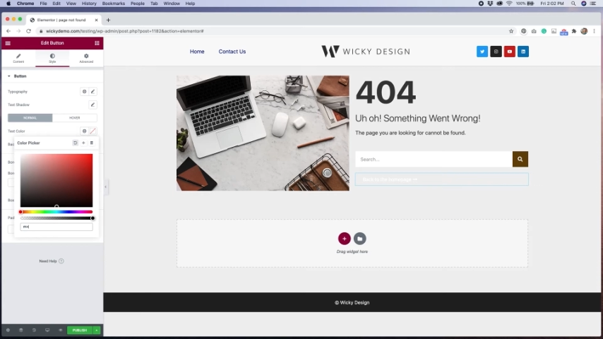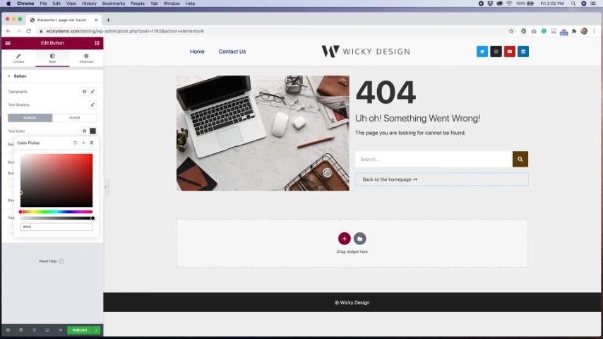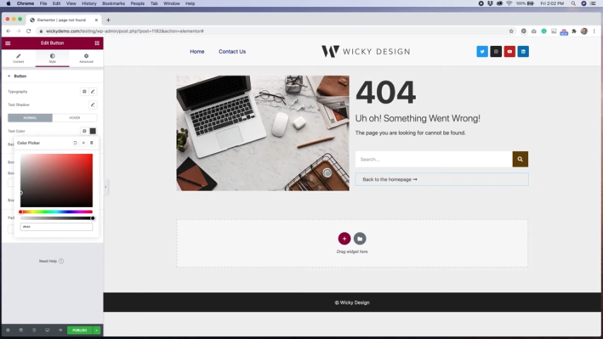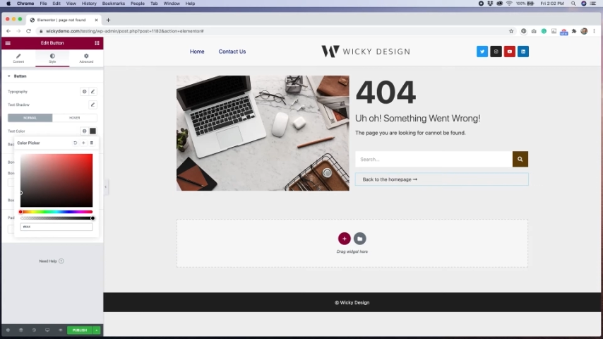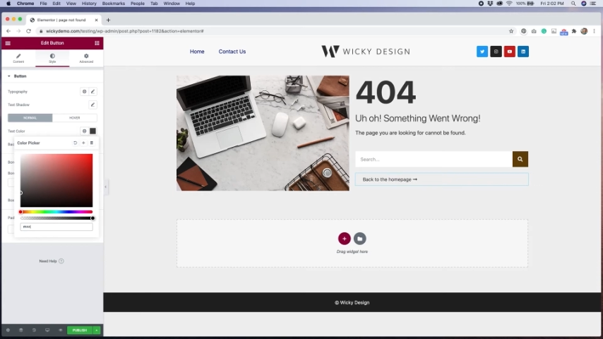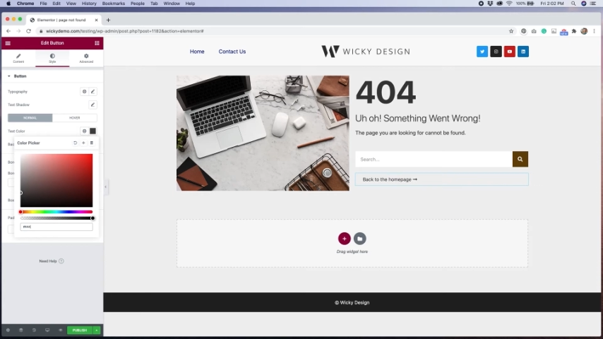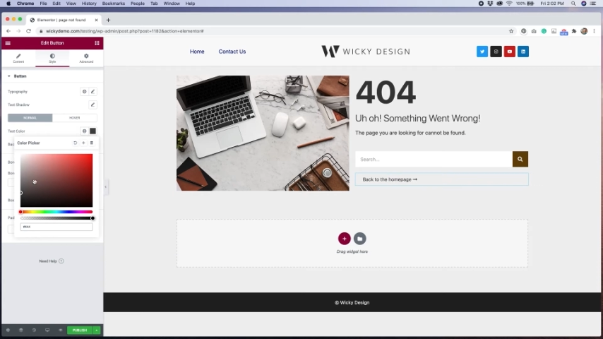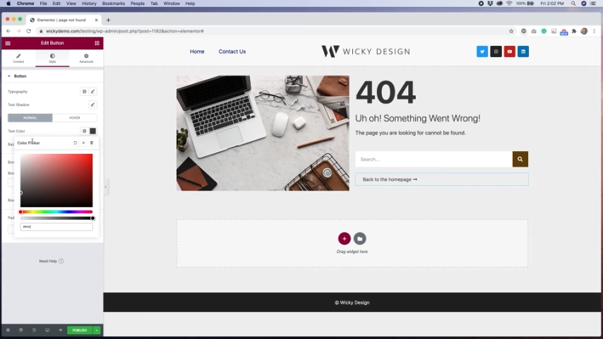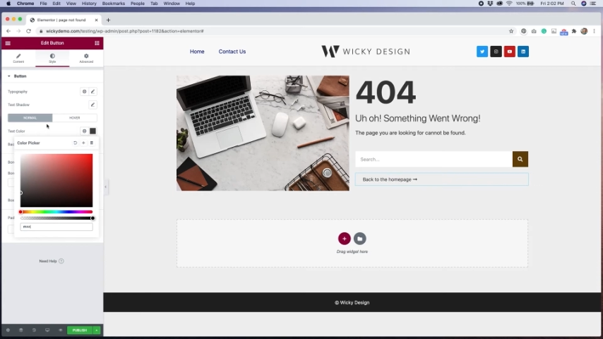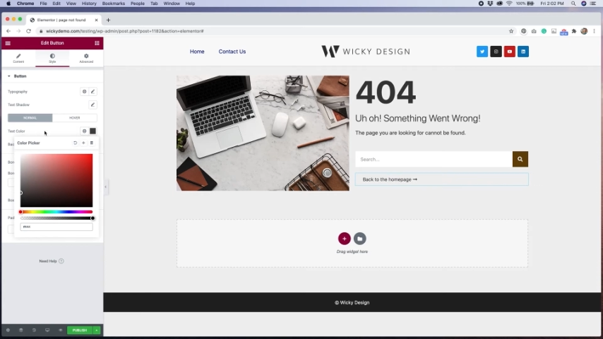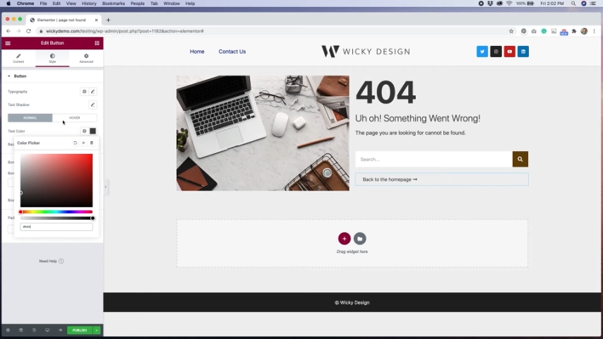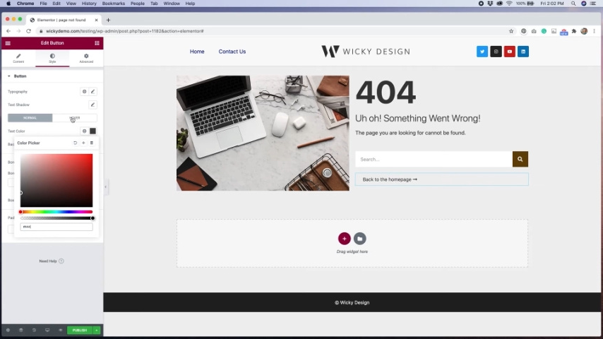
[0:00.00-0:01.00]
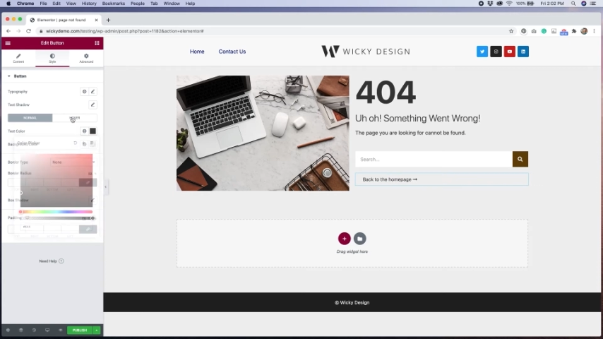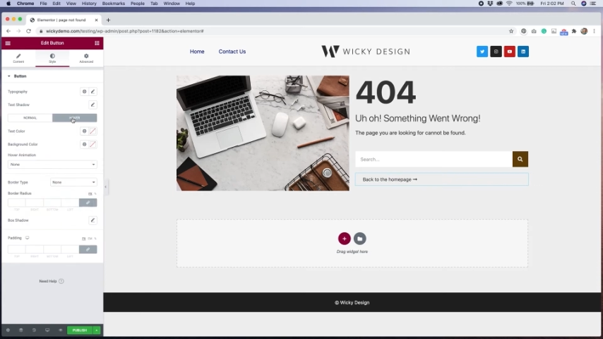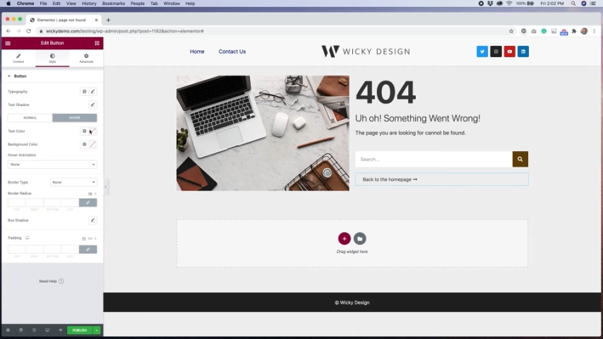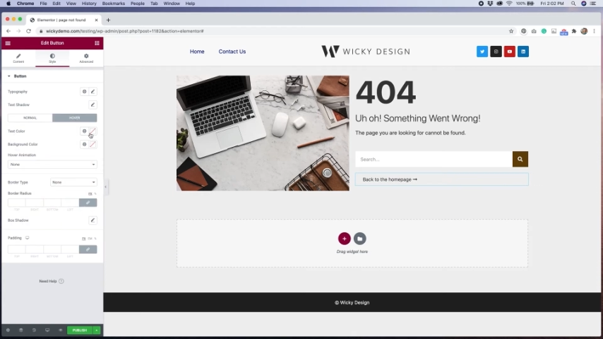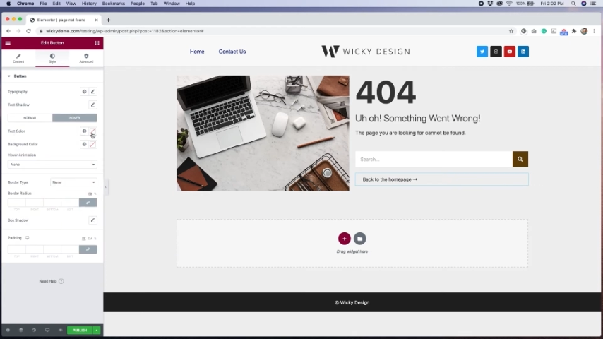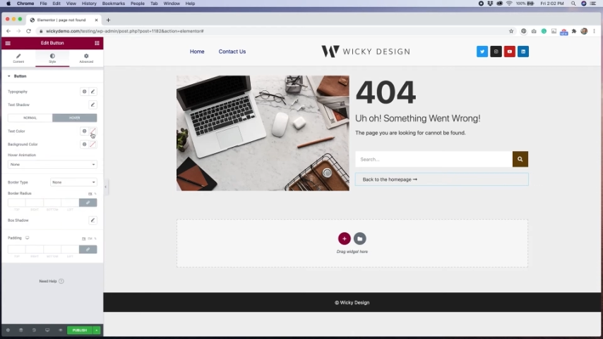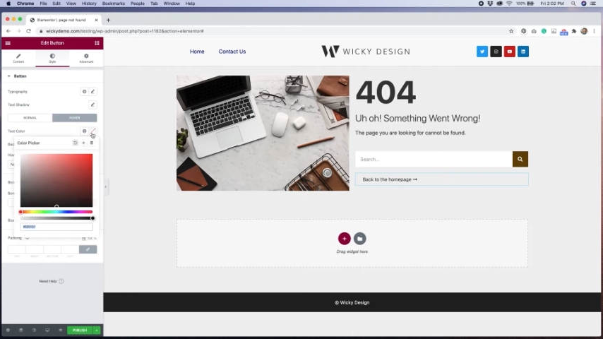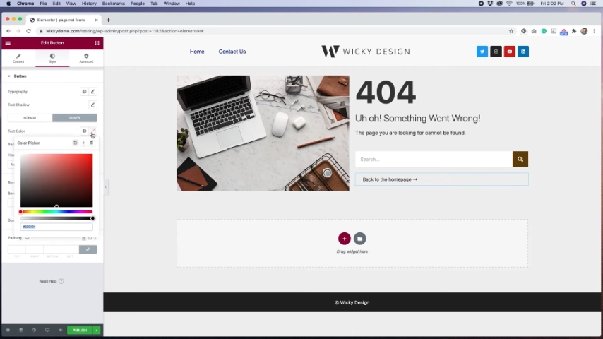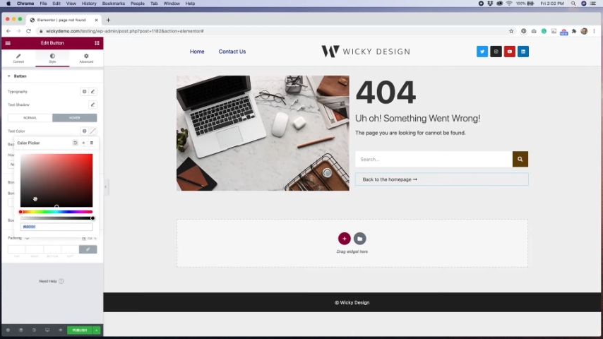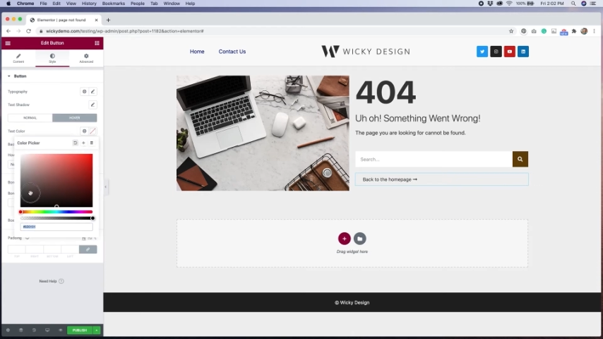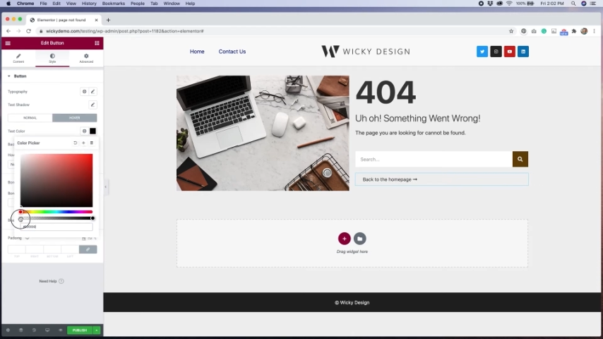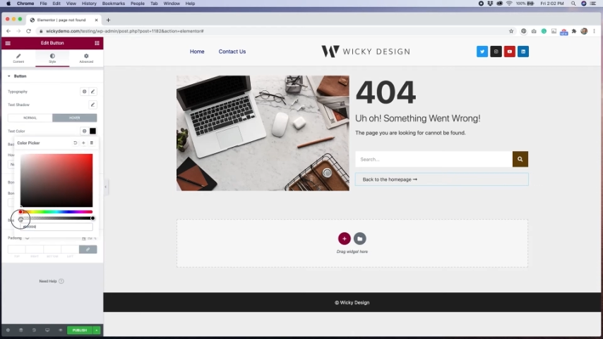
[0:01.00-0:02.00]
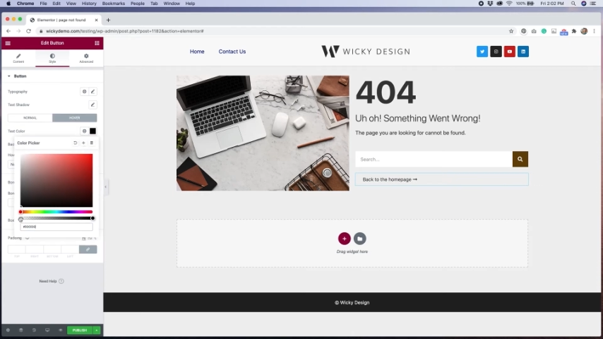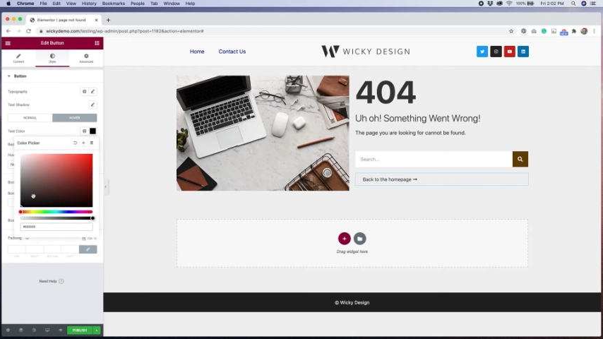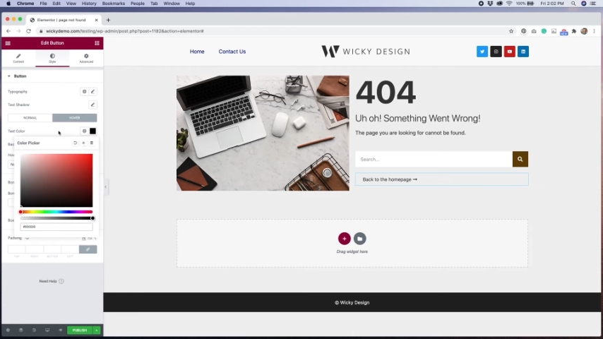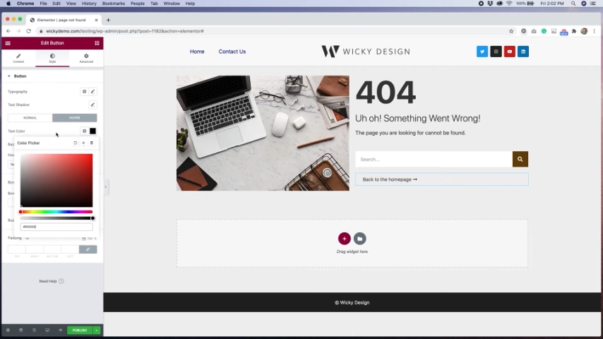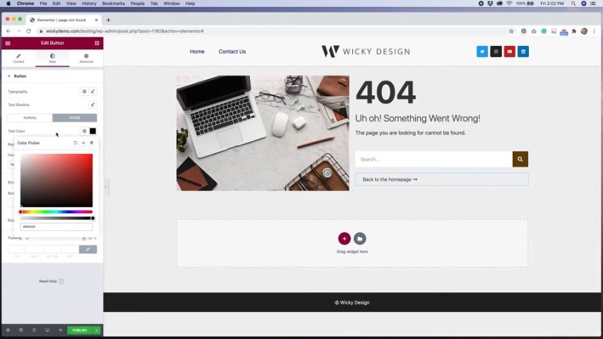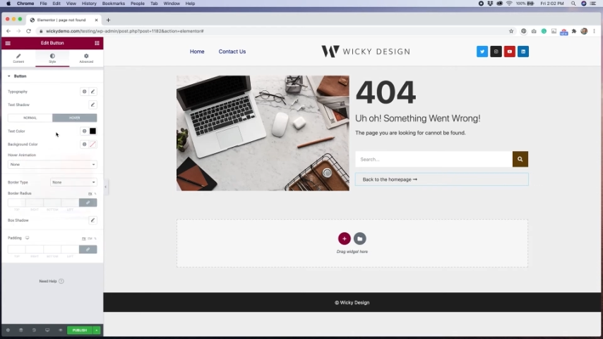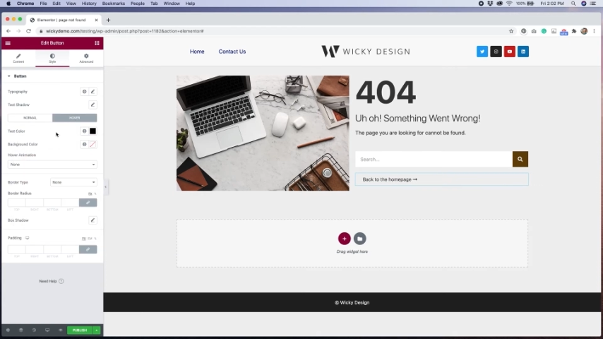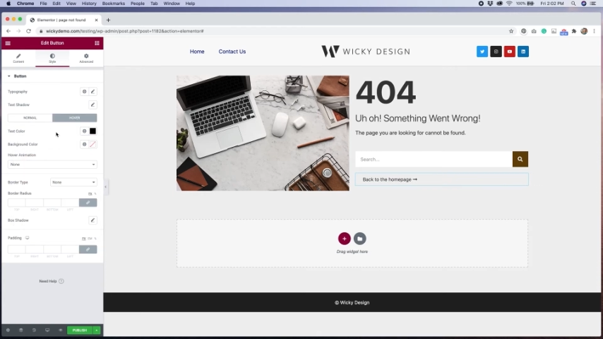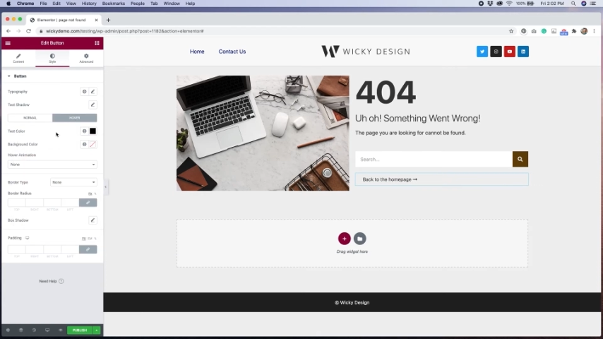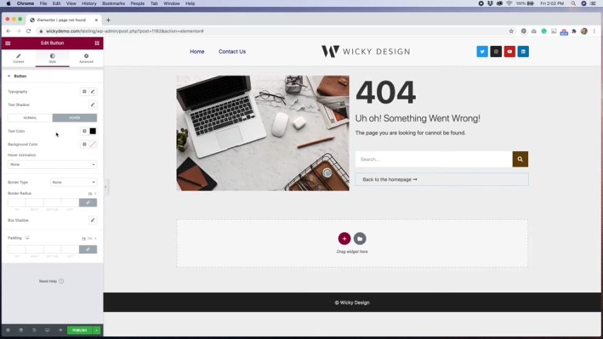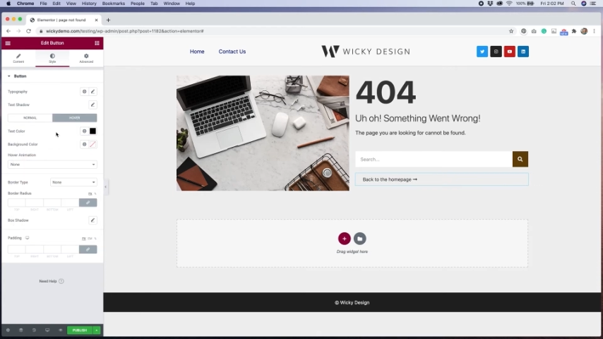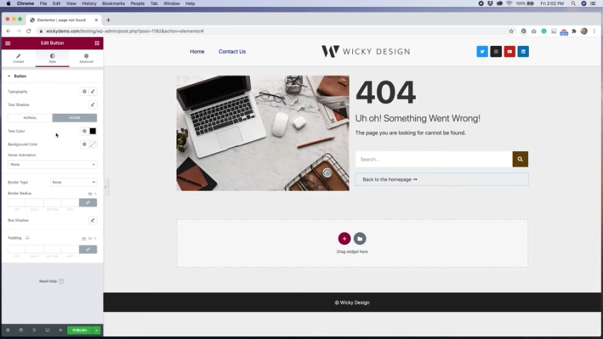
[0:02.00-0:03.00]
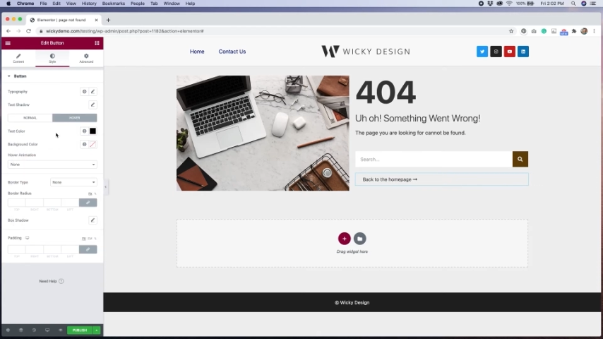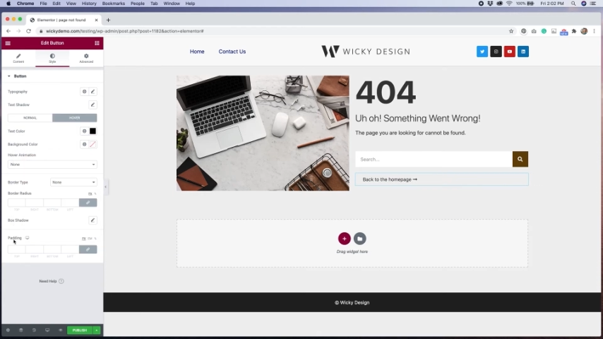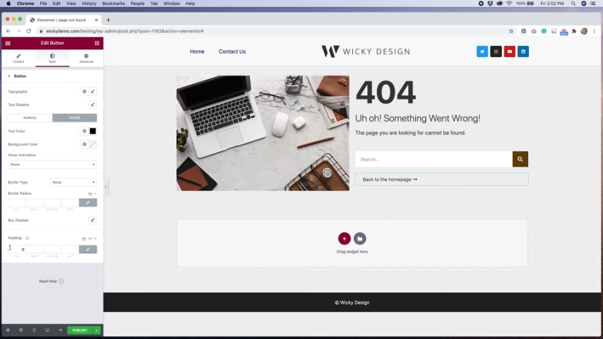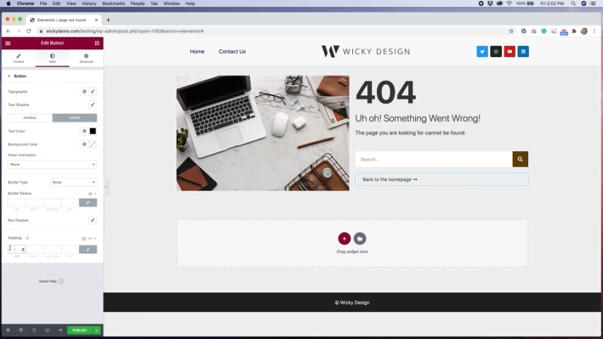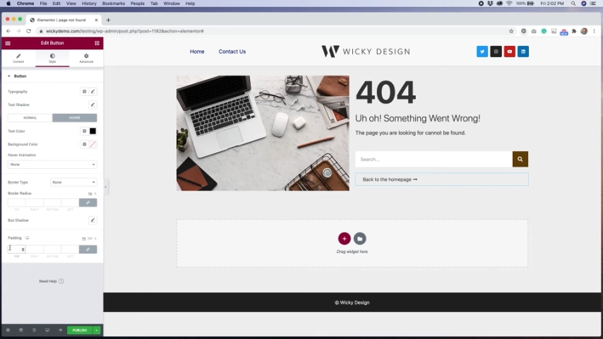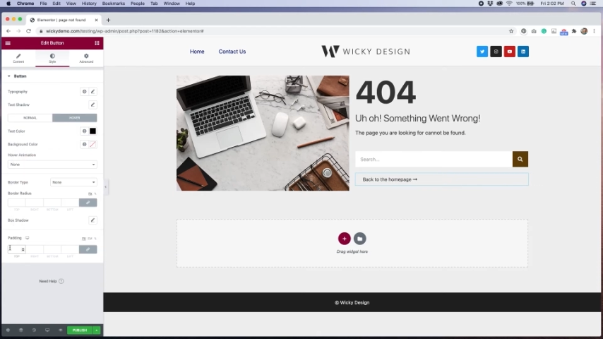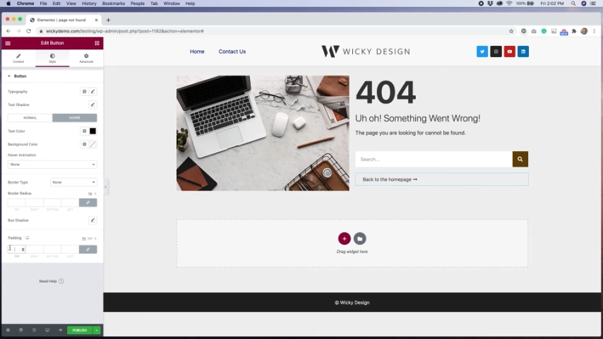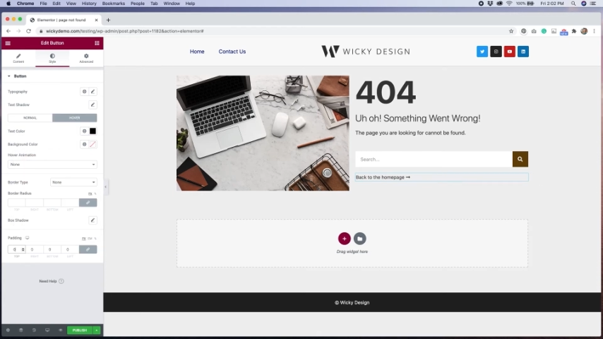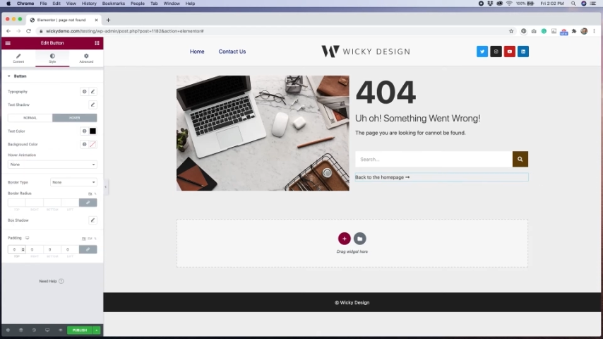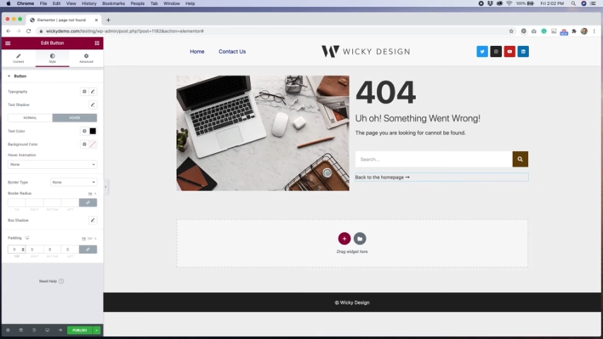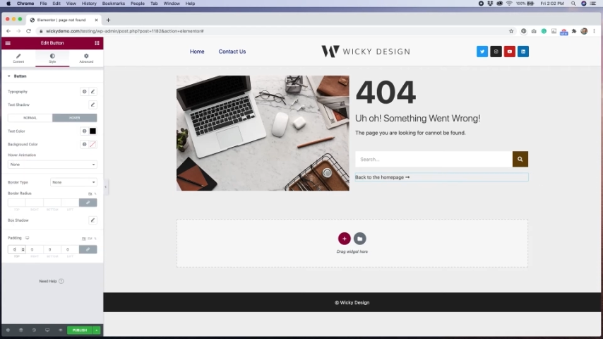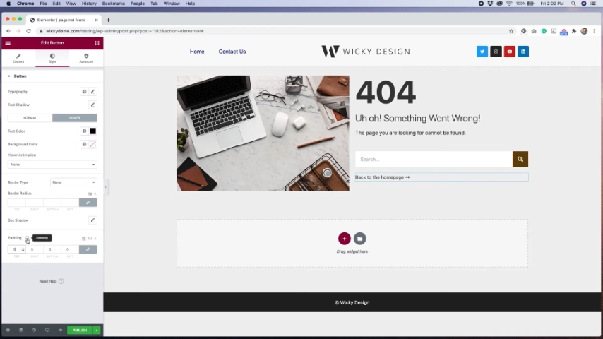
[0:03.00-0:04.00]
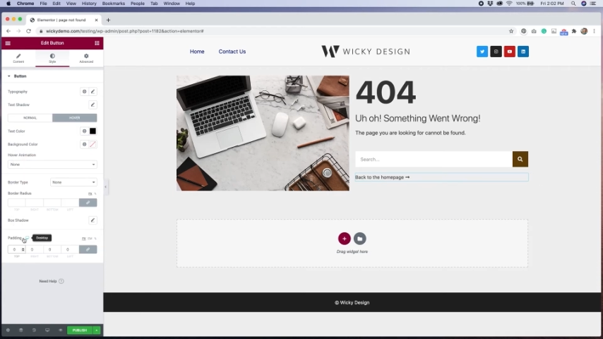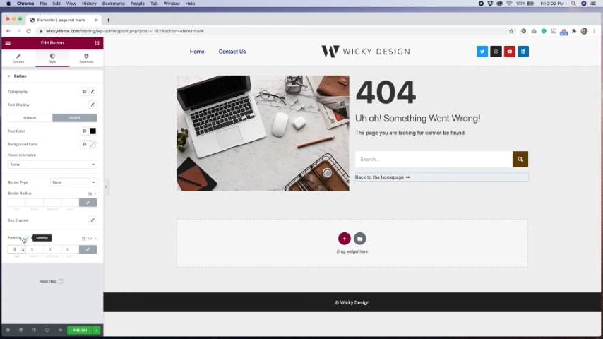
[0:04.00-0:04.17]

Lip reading: Nobody's mouth can be seen.